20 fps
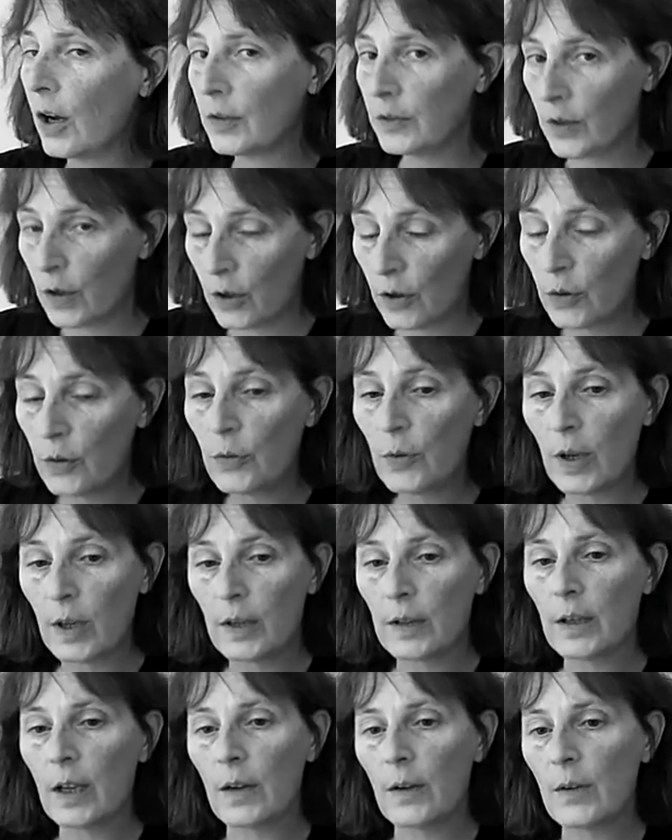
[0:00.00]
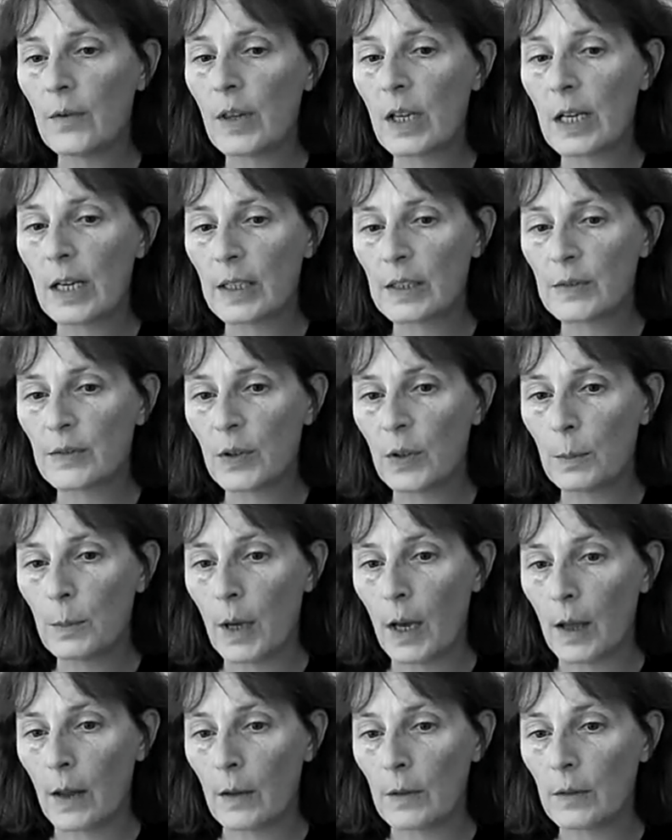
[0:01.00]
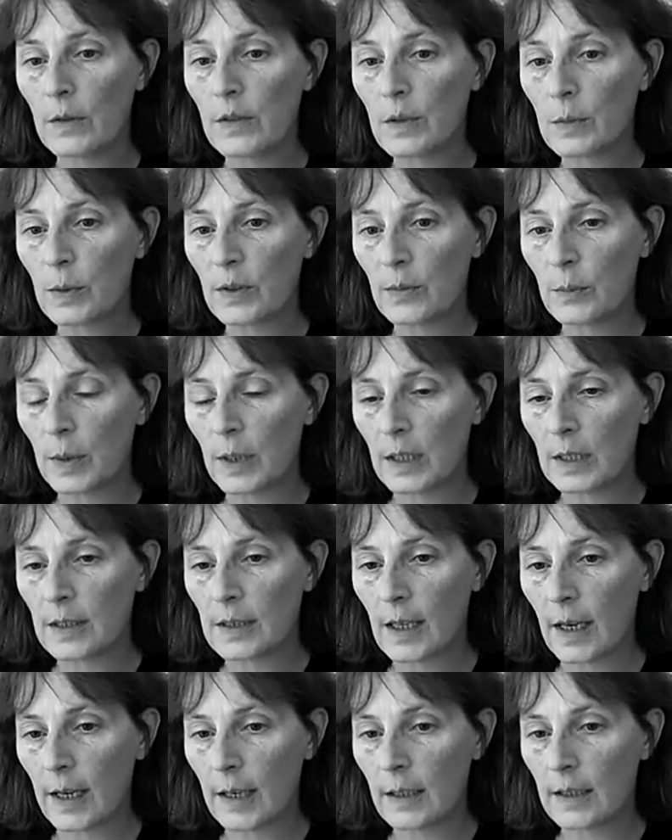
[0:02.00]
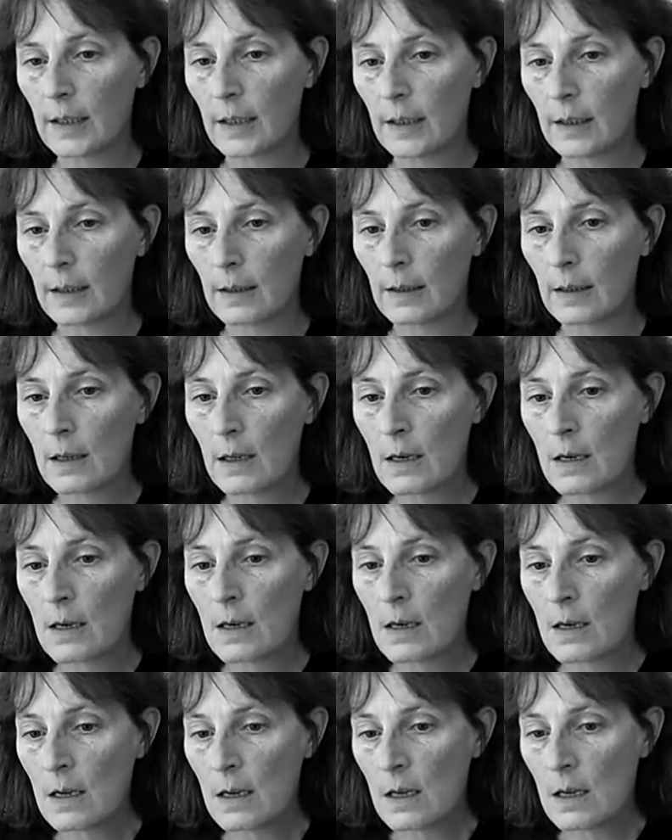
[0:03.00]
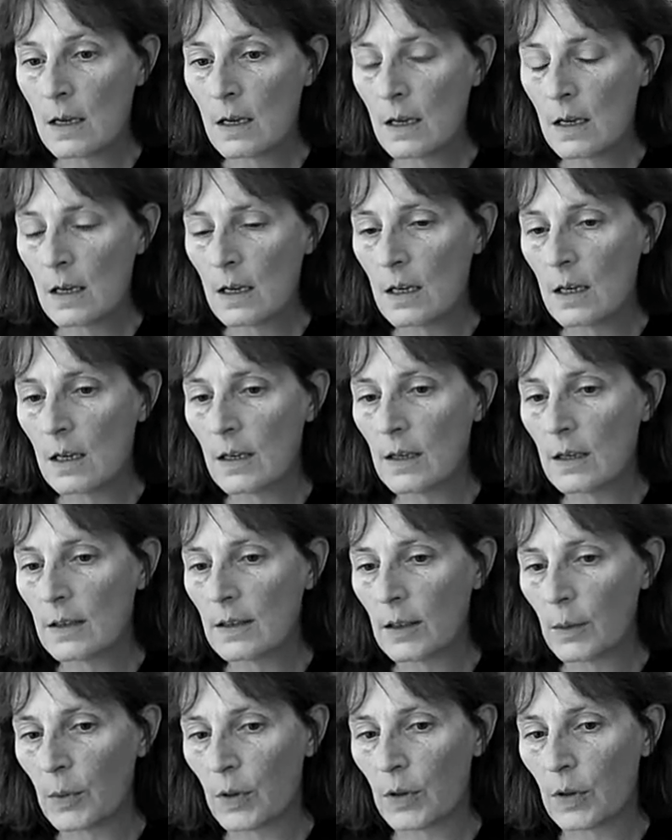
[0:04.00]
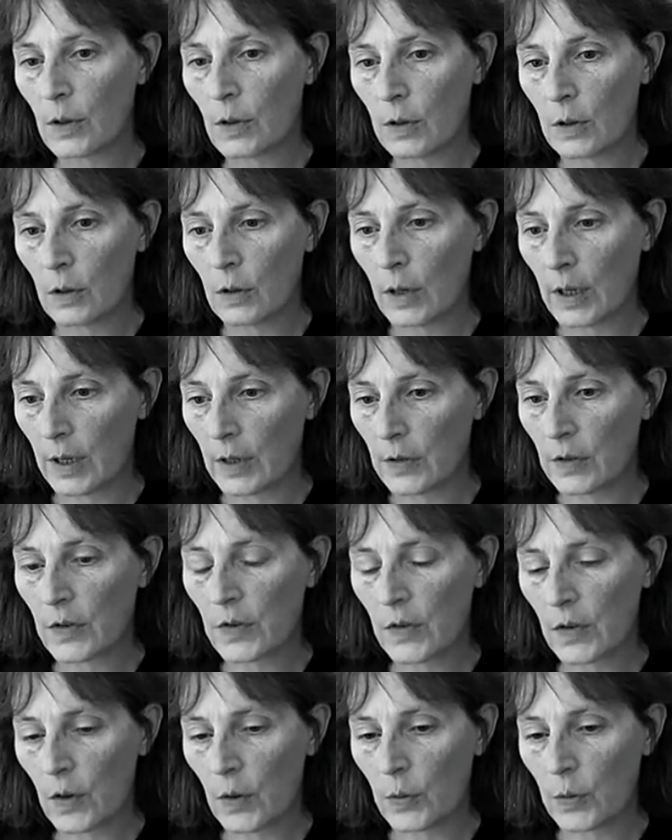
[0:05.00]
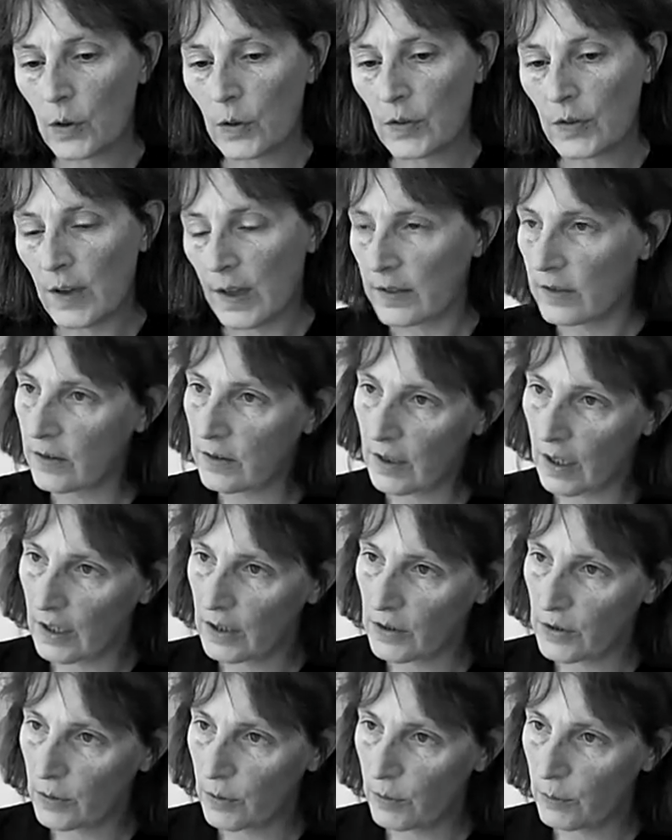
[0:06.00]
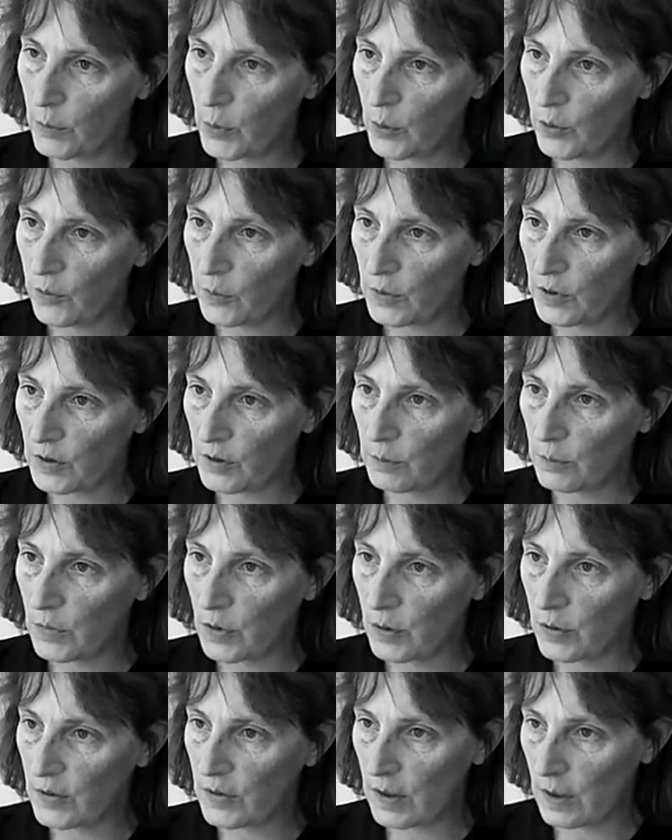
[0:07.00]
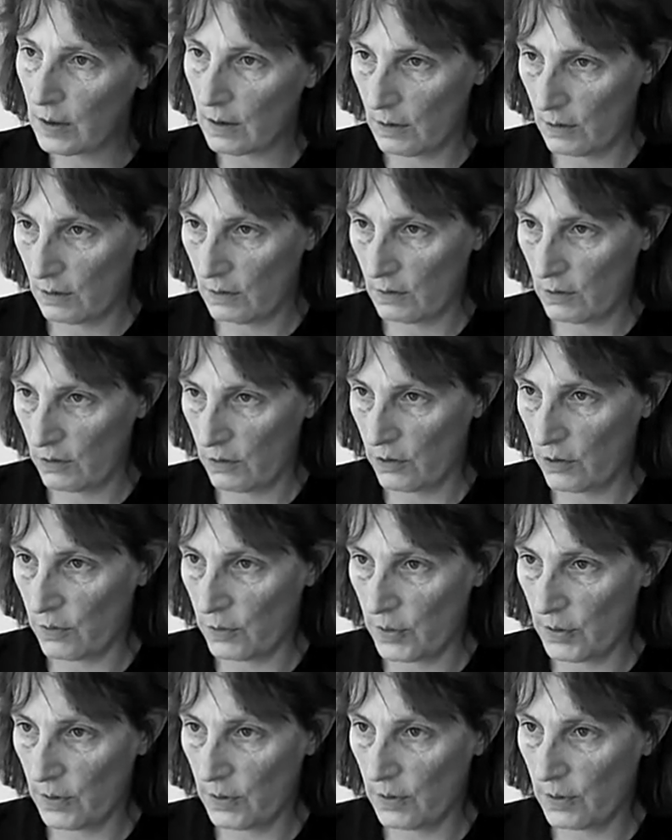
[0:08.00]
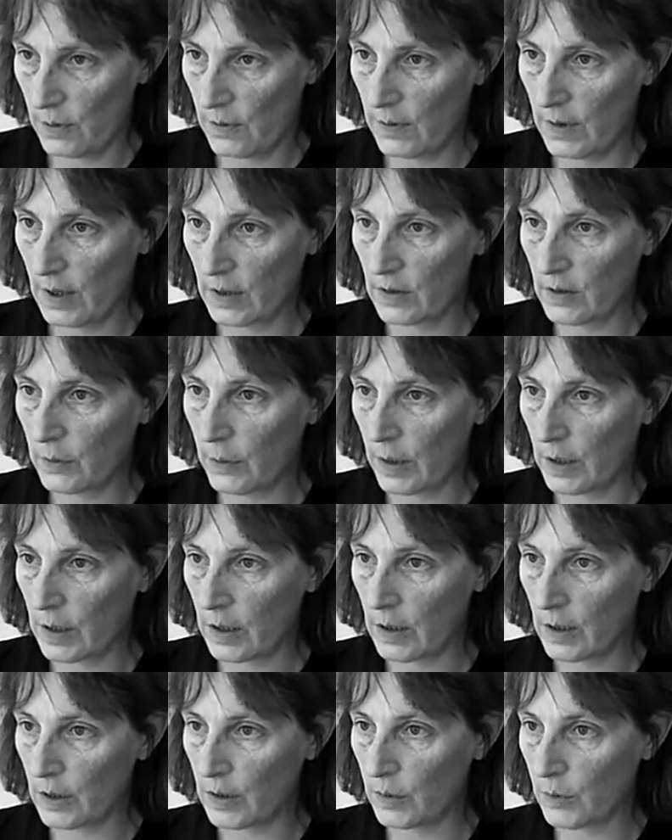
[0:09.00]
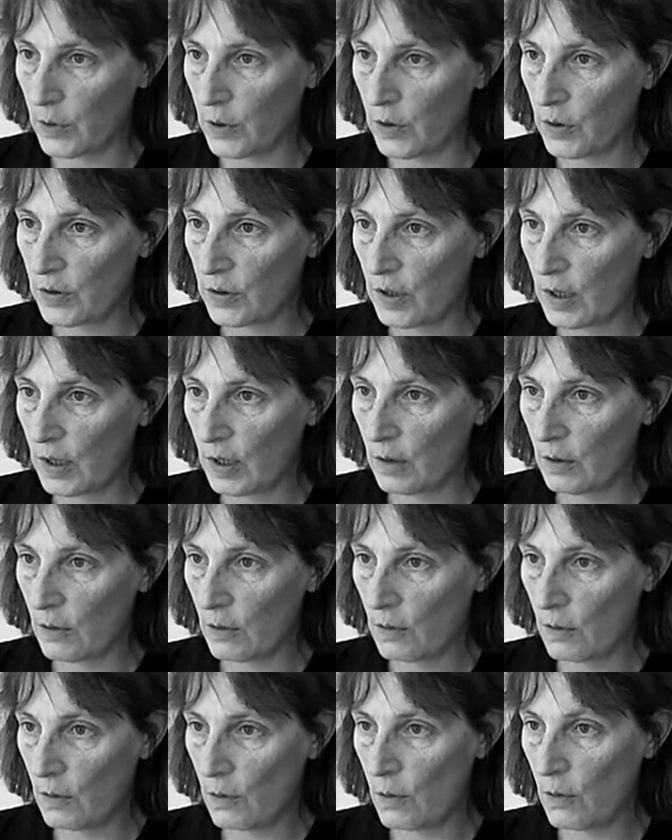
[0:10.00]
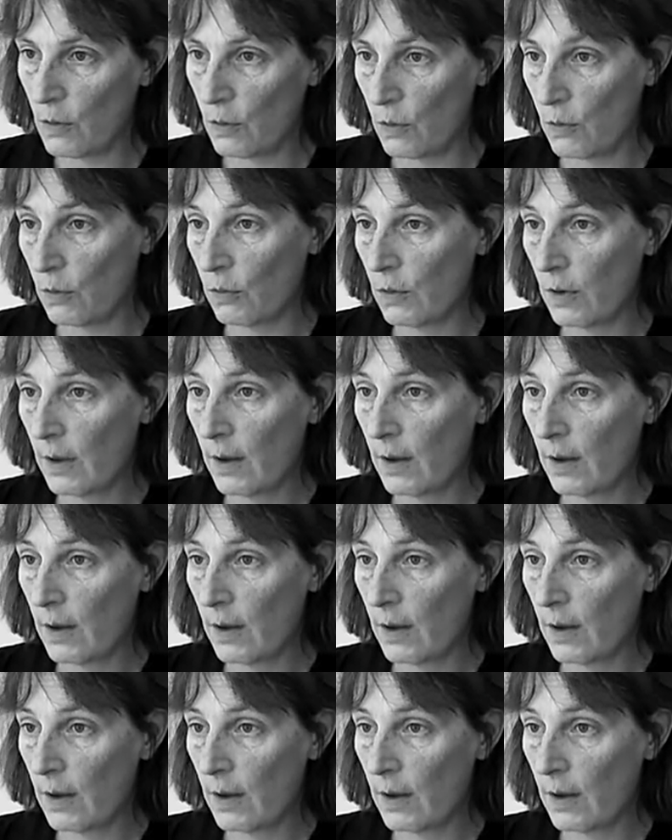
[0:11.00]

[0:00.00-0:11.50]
I know over the last few months we've been taking some of the clients on a Saturday to a movement and music group that's run in a community hall,